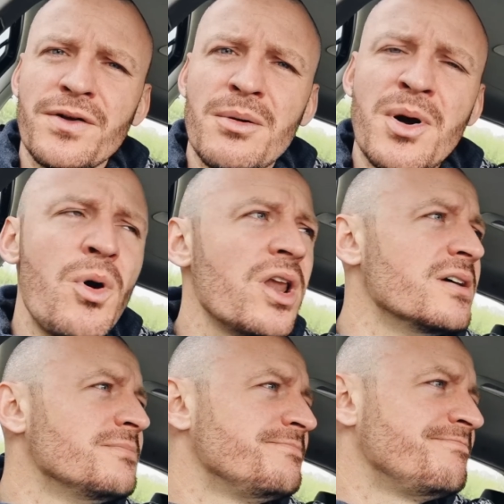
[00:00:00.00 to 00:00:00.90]
I forgot my
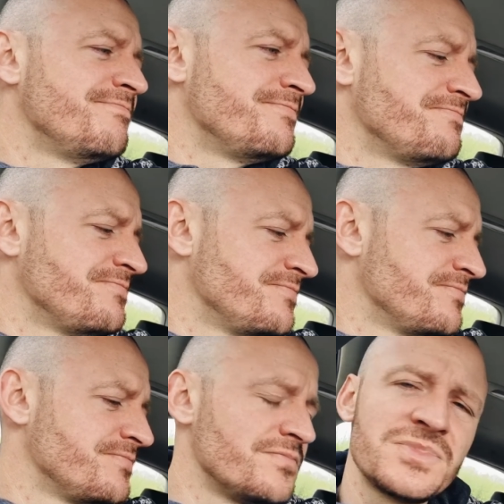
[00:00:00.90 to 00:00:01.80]
wallet.
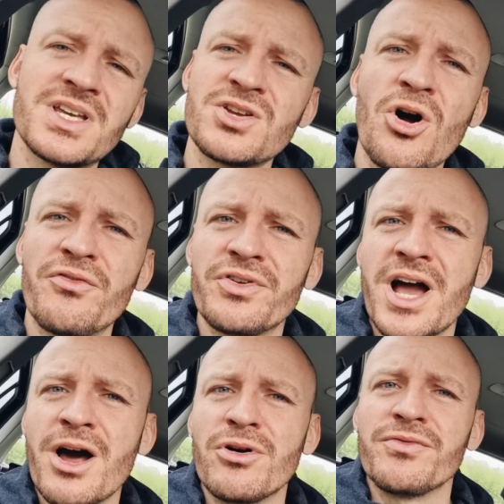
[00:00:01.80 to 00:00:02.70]
That's half
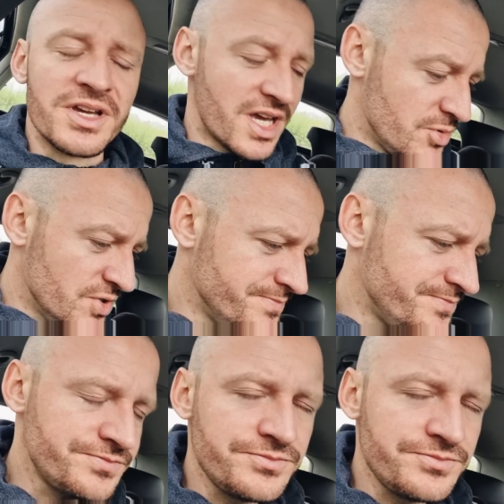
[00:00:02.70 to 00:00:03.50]
an hour off the game hunt.